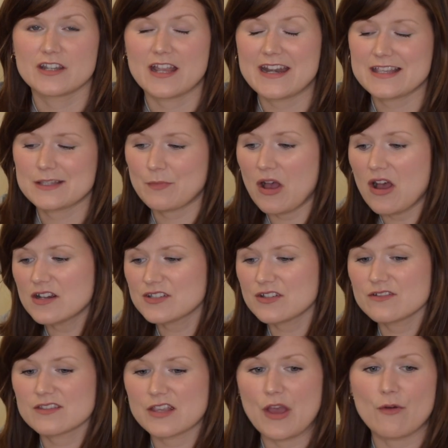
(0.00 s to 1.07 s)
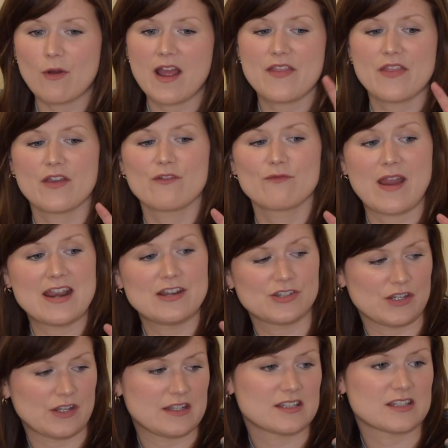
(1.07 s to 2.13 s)
and it's particles that are either
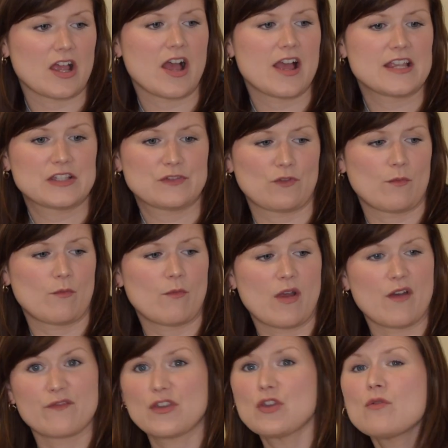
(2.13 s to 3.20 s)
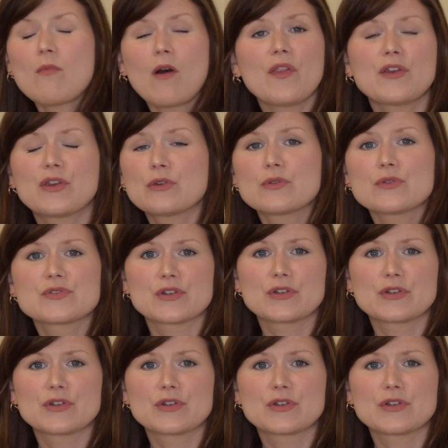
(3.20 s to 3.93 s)
ranging in size from a few molecules